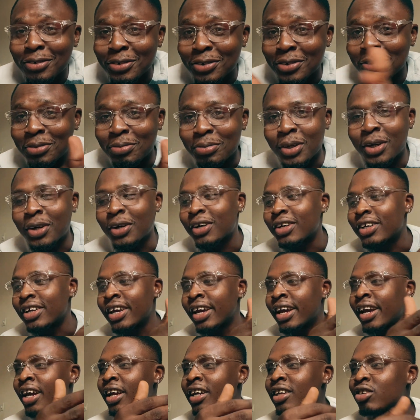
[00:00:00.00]
know. But
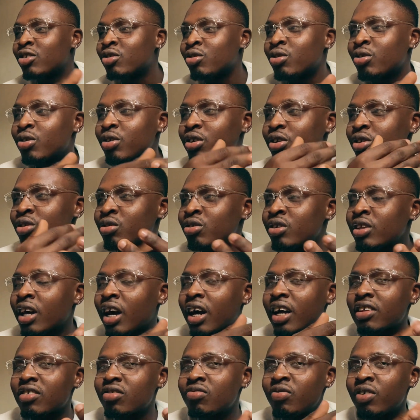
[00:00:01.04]
yeah, so
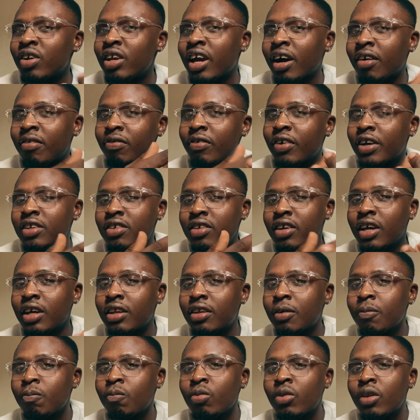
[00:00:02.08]
that really
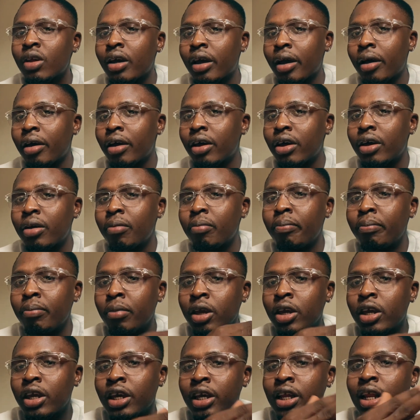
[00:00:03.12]
affected
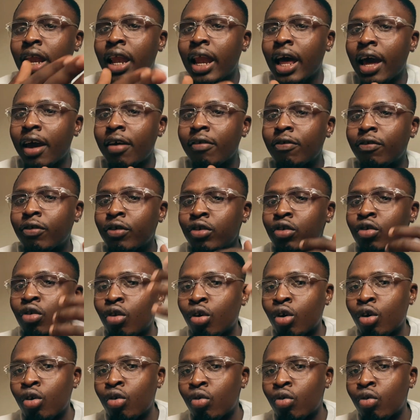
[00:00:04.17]
me in life in the long